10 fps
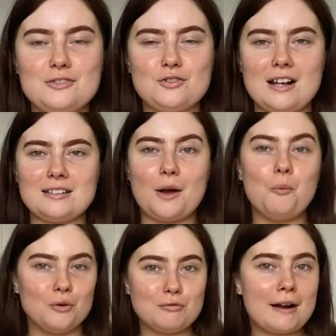this dress I
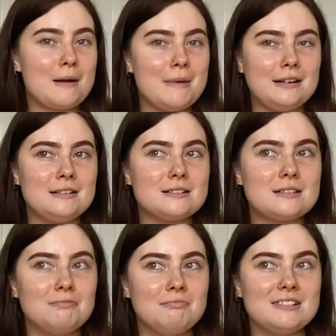would
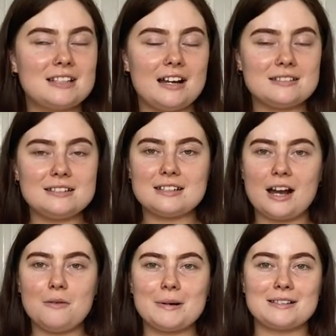recommend sizing
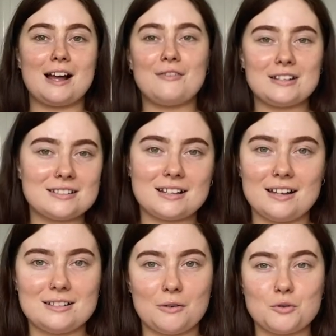down because I've had to
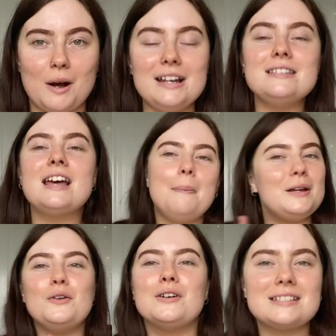size down twice.
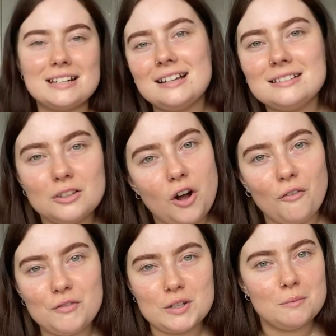But you know, it's a nice little
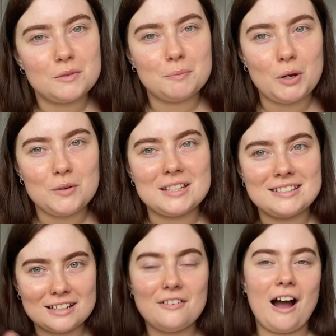confidence boost
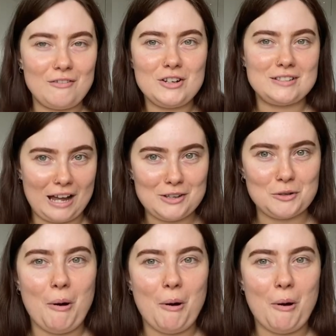instead of having to size